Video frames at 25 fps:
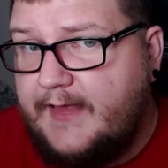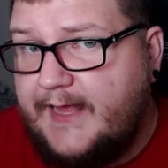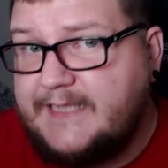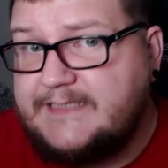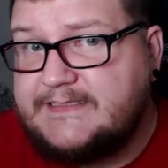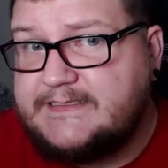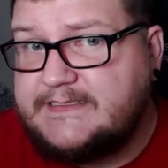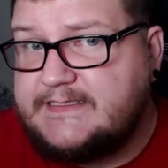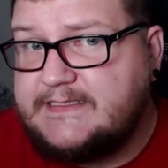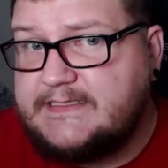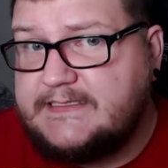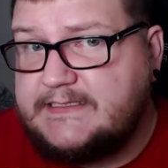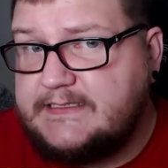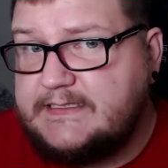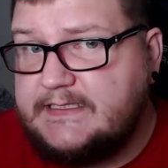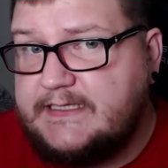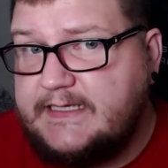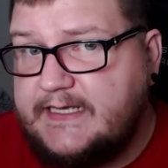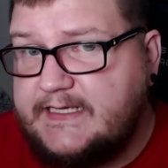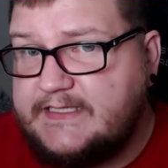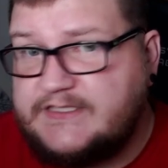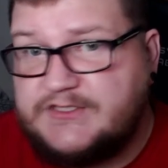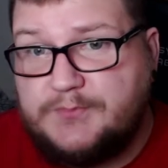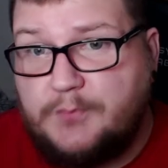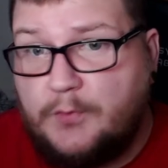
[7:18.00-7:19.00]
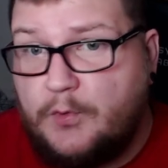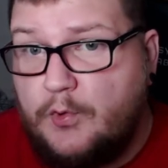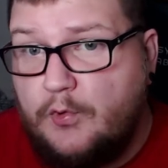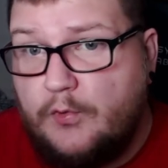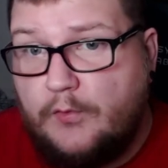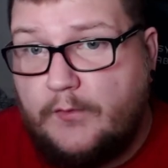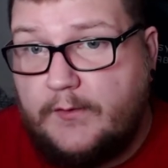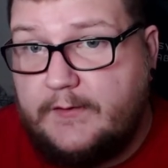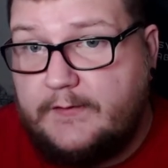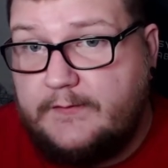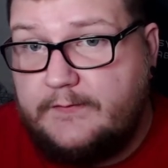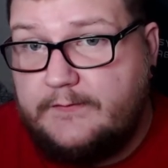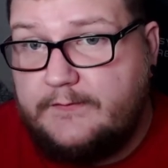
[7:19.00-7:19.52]
it's it's
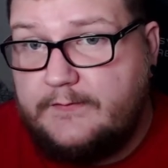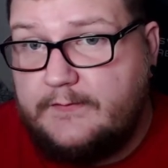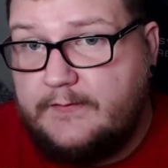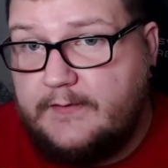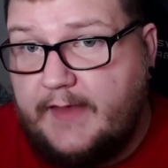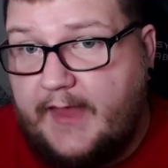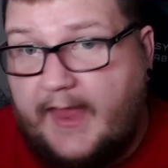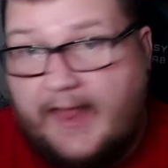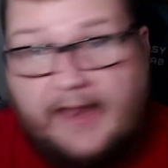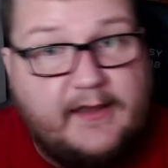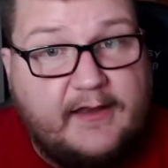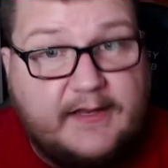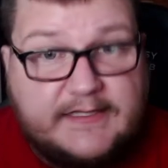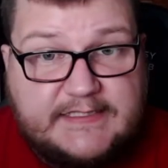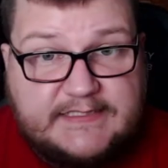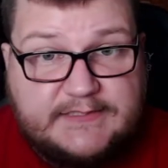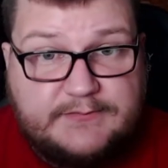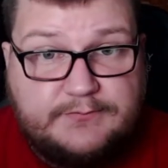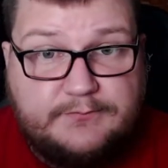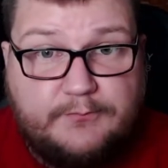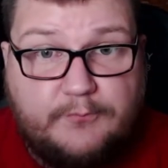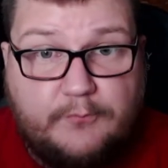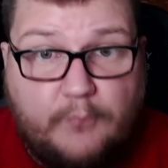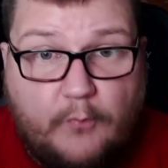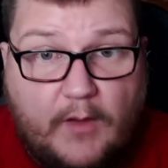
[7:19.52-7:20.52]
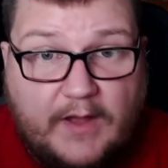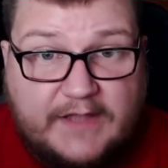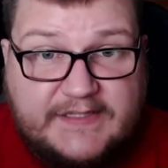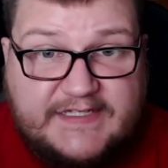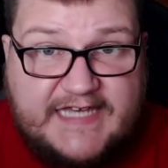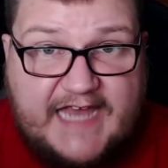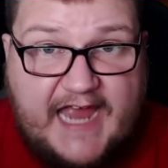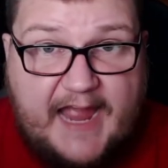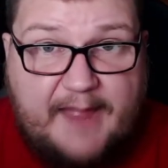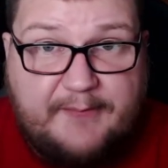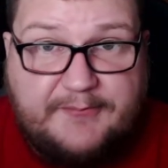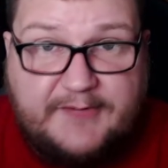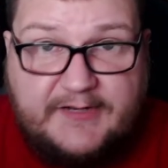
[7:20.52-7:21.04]
ruined. And it's what's
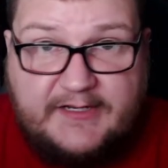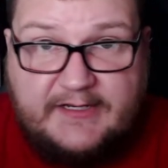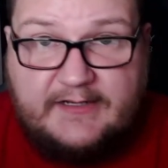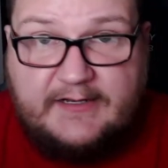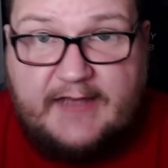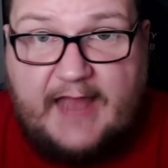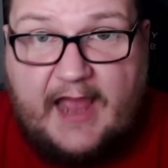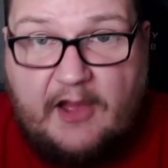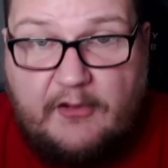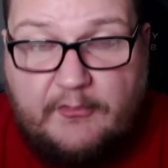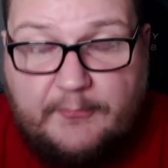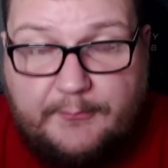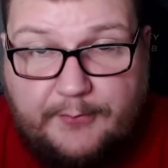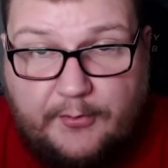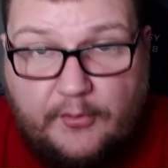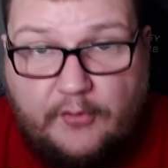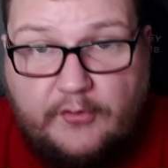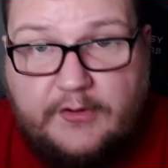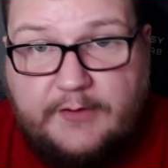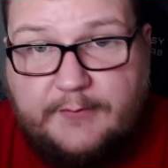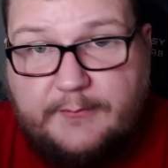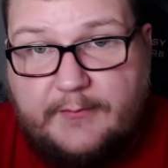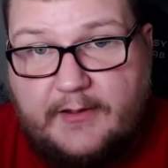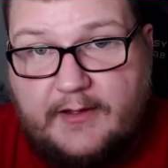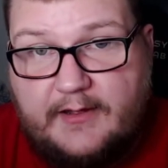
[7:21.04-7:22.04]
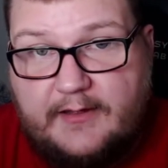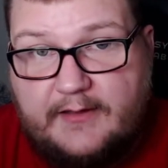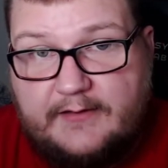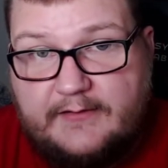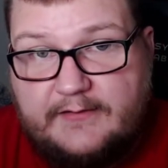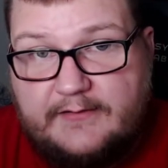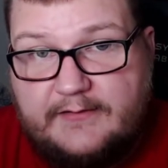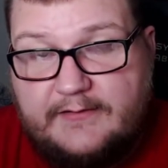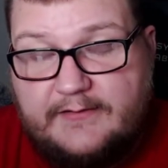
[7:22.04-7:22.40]
happening now in Pokemon.